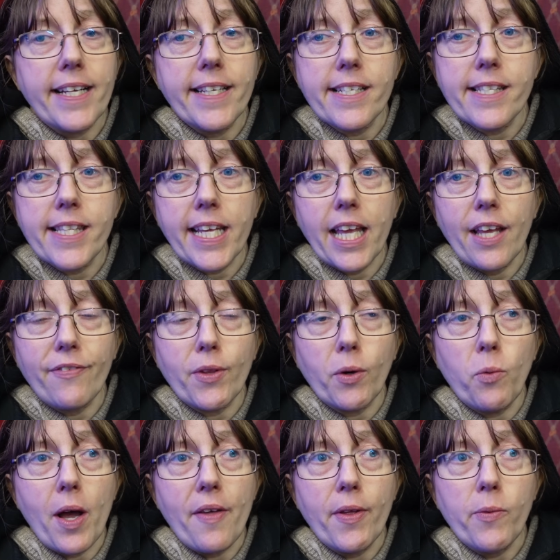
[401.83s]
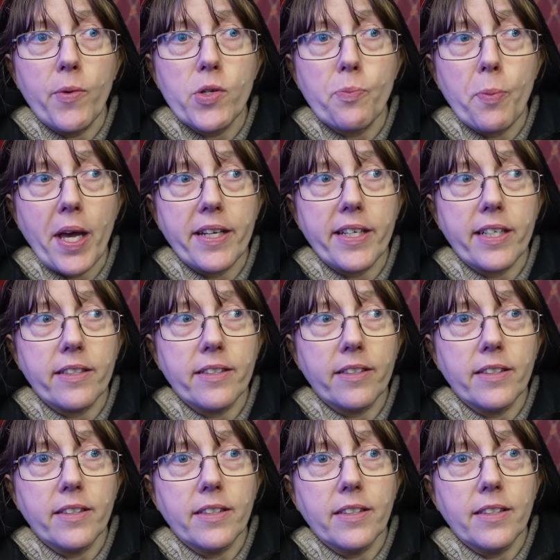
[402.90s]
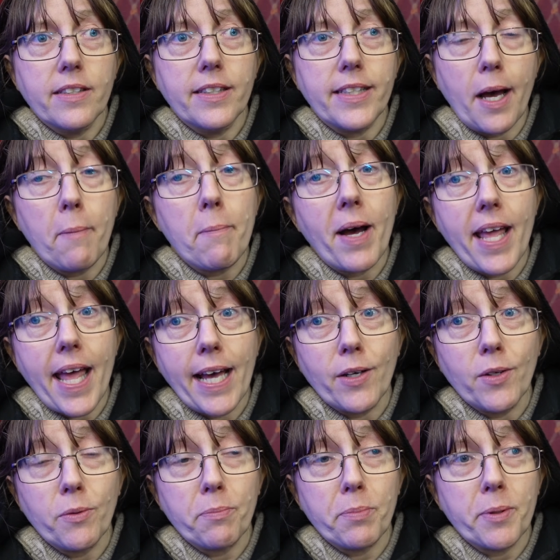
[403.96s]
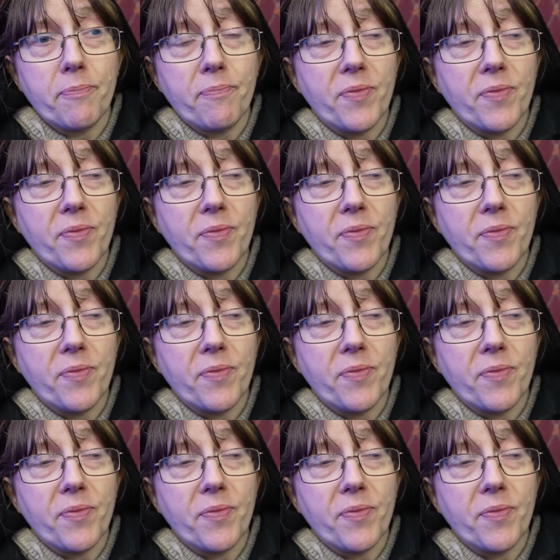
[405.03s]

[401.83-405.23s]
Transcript: just think if the weather was better, that might help.